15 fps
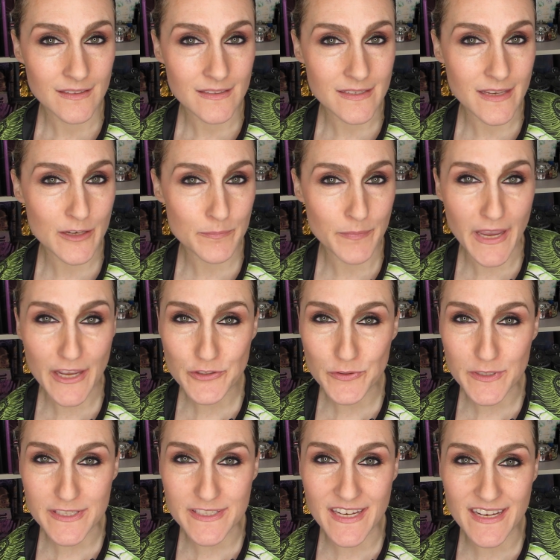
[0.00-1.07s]
St.
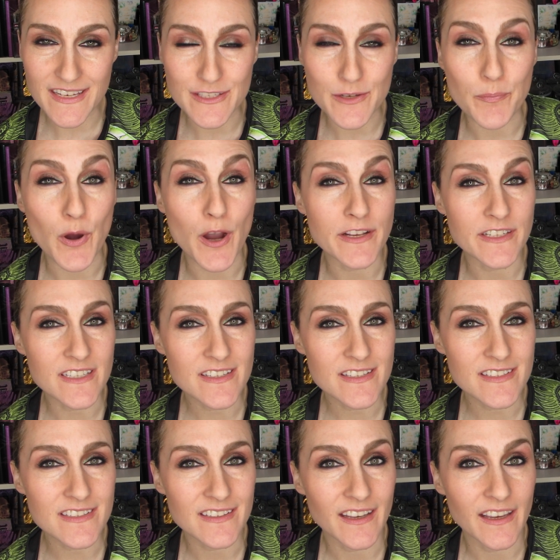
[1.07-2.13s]
Patrick's Day is upon
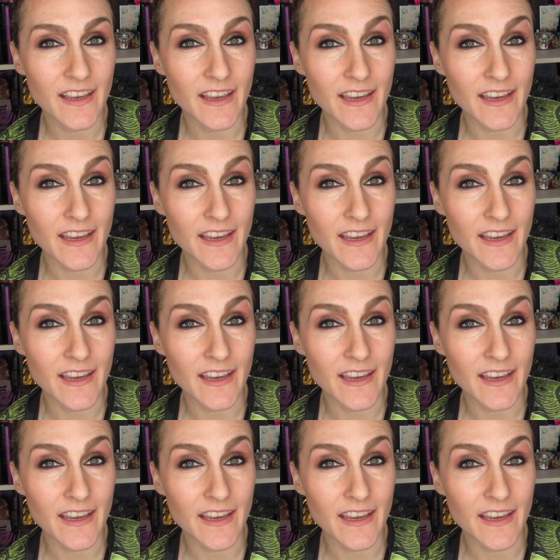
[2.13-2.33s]
us,